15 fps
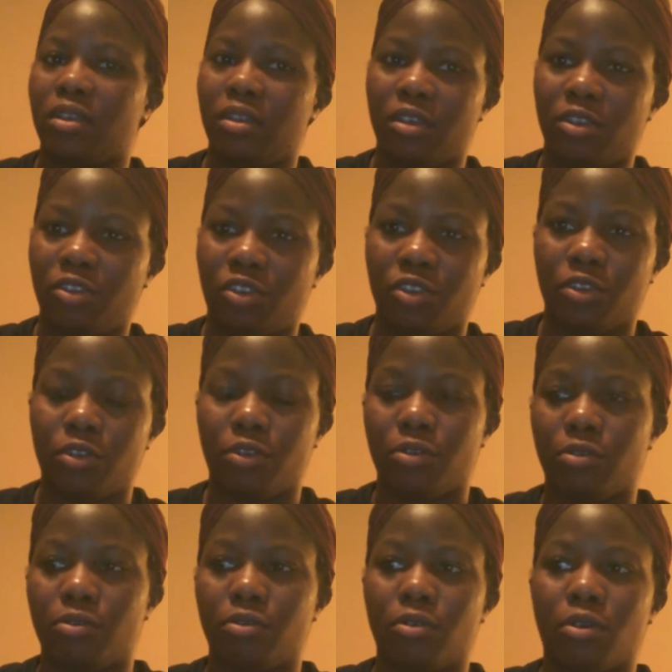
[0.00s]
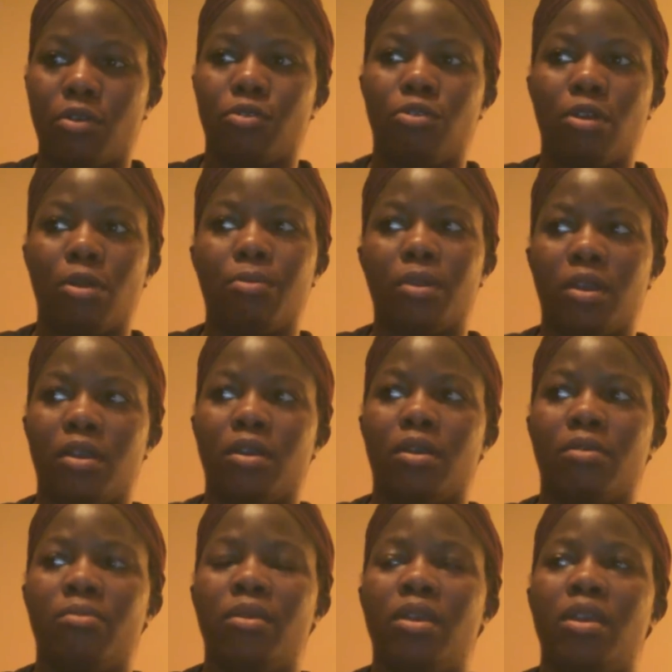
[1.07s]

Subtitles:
an issue, you know, growing up.